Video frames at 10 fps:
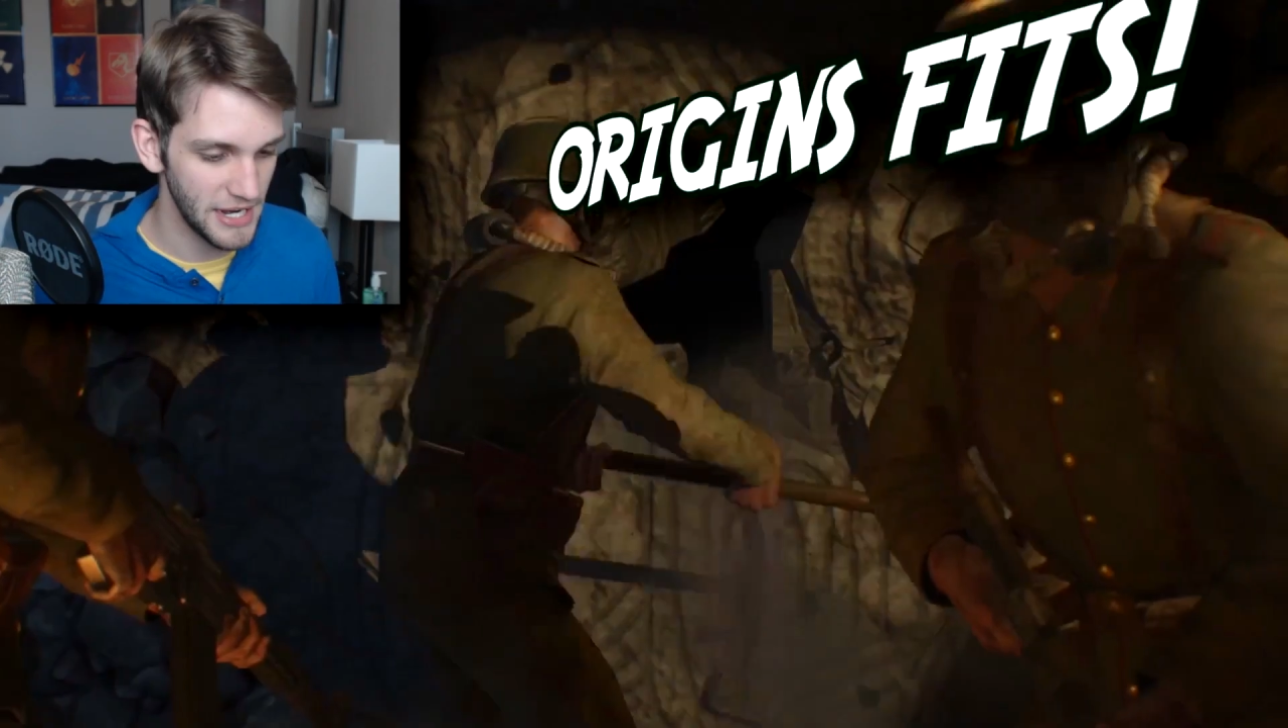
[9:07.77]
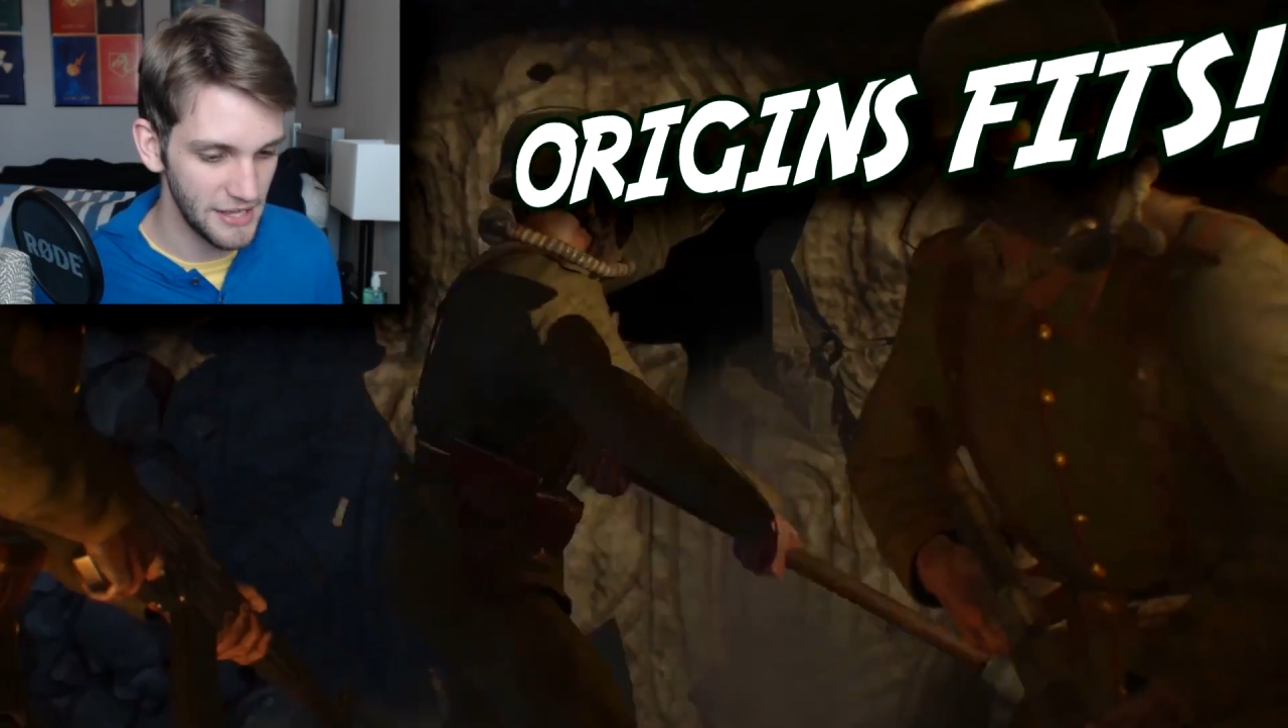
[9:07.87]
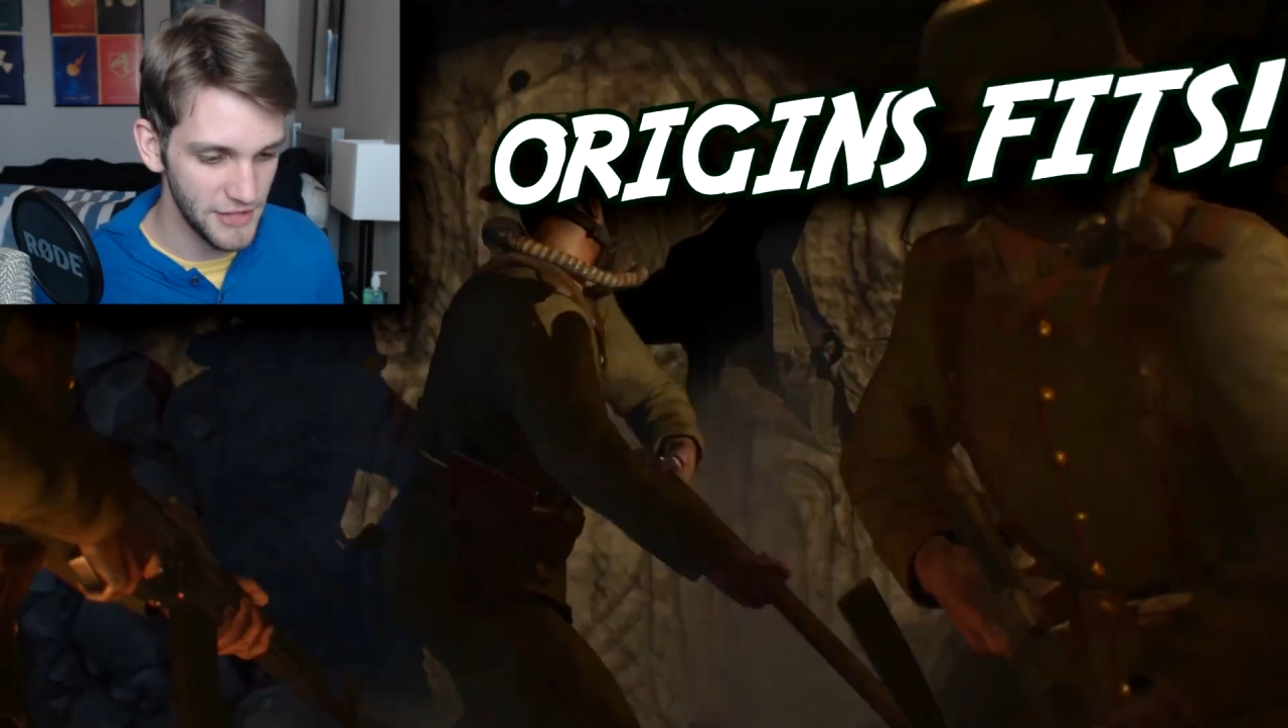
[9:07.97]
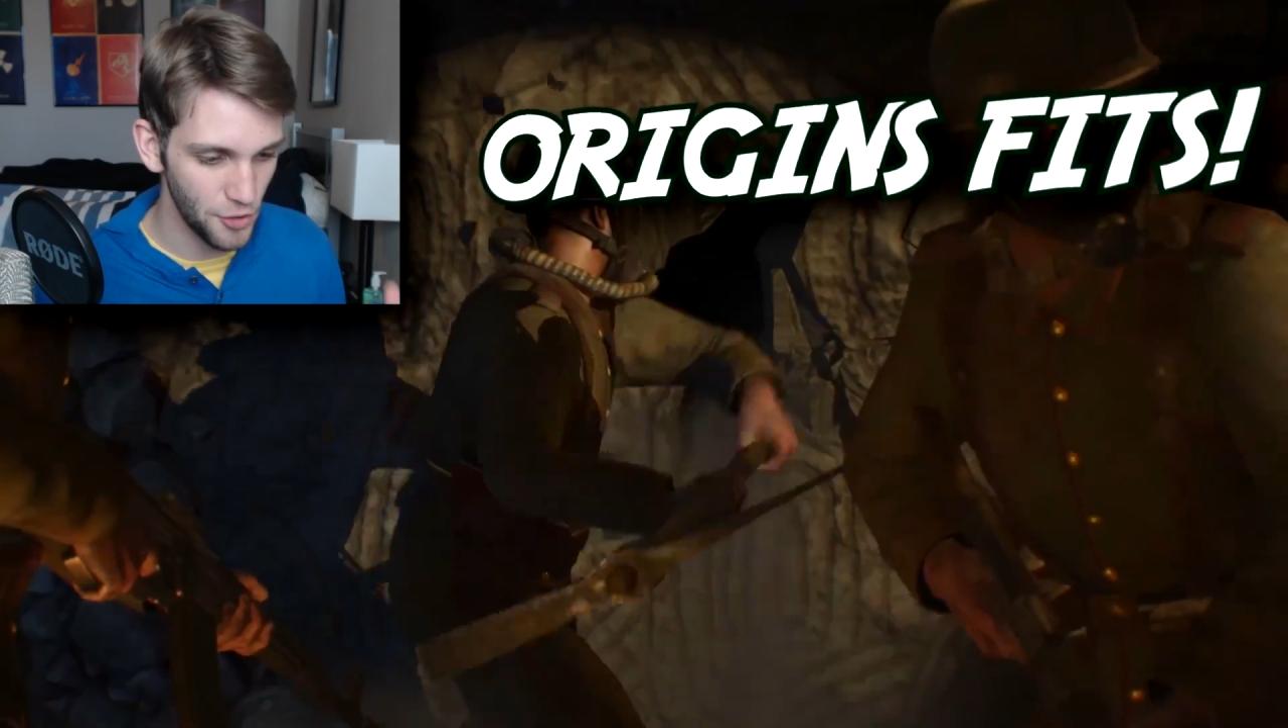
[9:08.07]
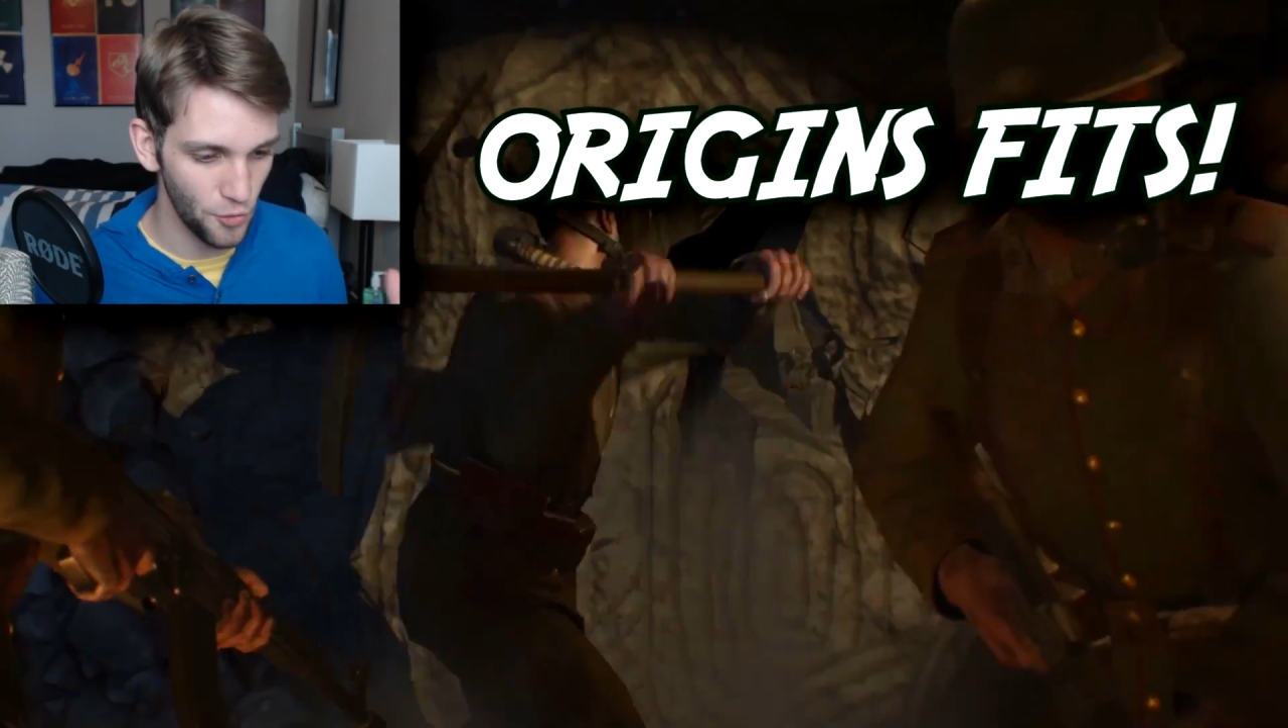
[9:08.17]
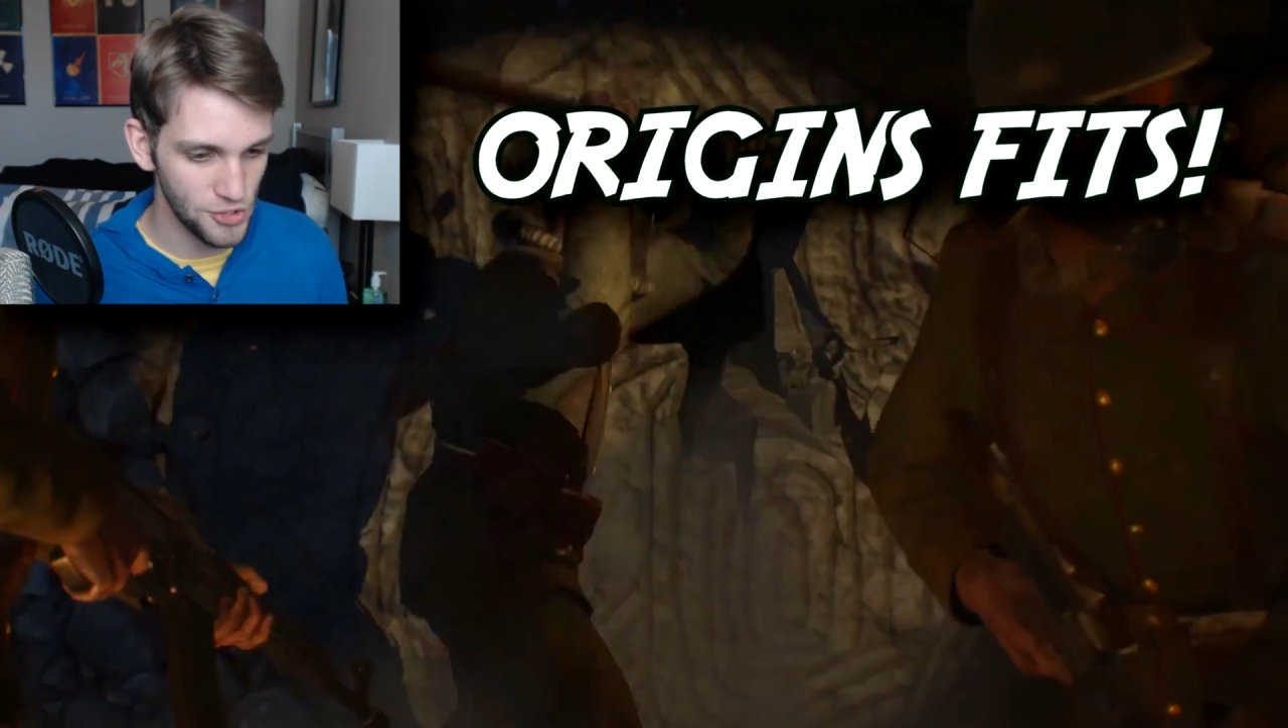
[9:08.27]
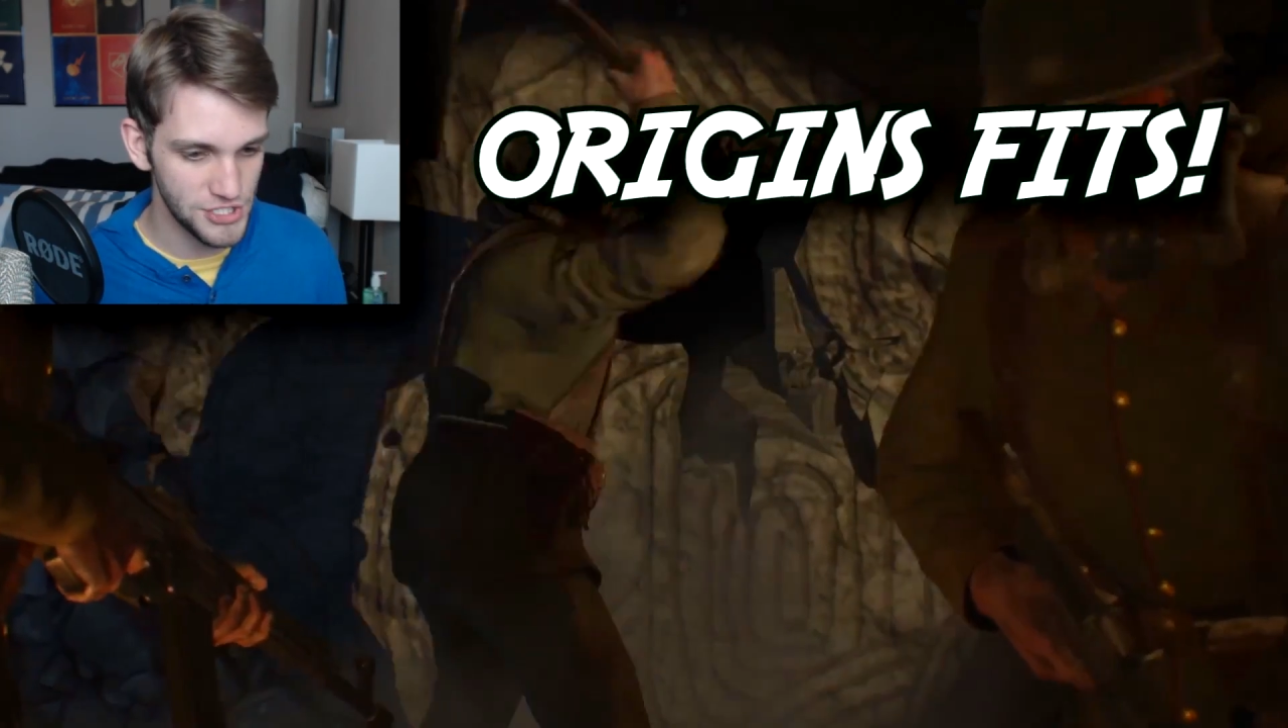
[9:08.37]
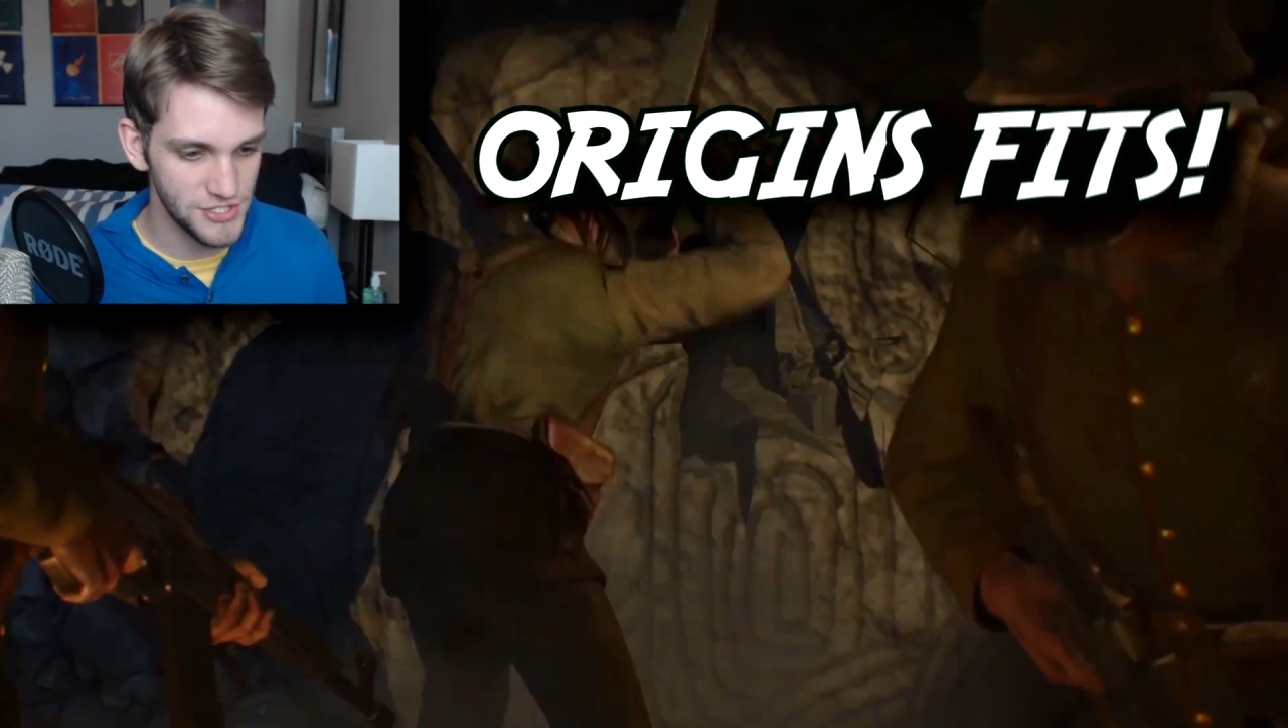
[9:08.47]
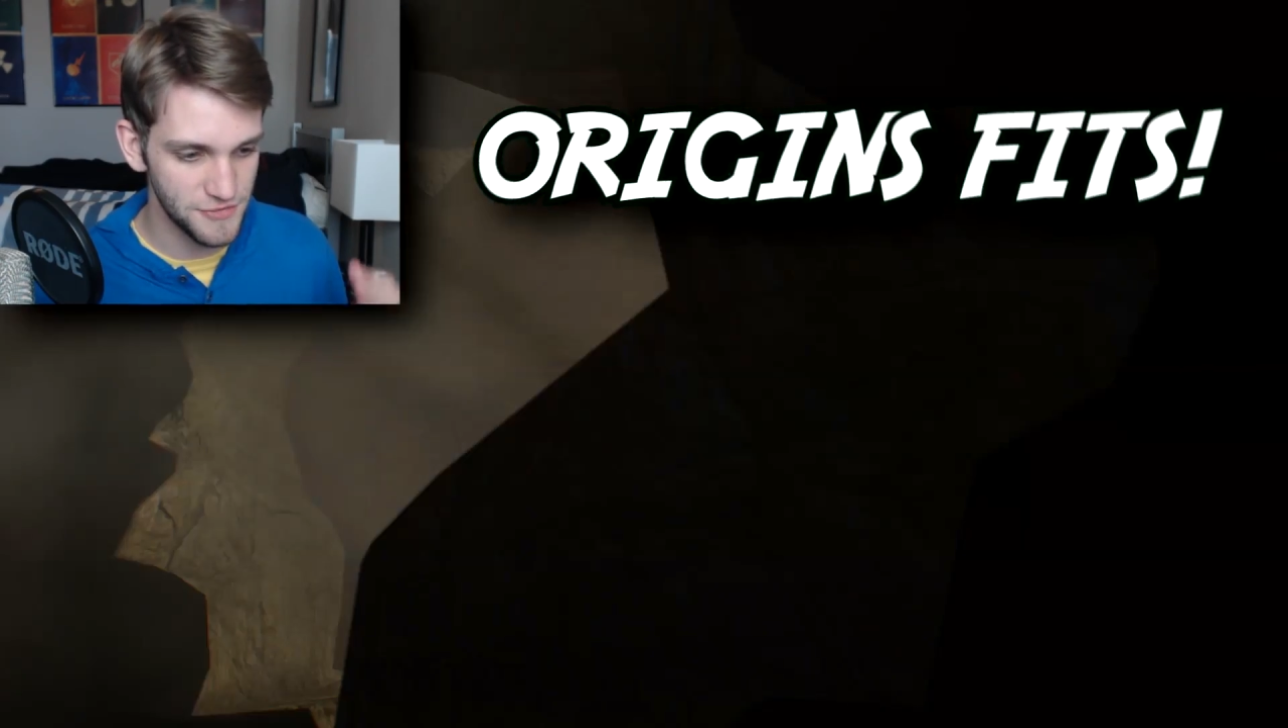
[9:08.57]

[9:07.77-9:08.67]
I think Origins